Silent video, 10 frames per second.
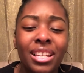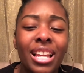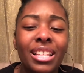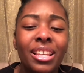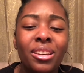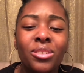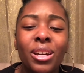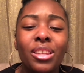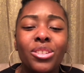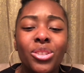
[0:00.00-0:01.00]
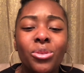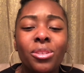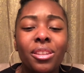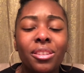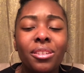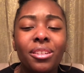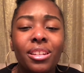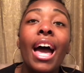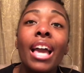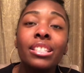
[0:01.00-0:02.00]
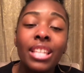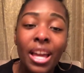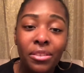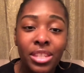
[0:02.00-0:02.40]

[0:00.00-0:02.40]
Like they'll try to chew on a nook. I actually have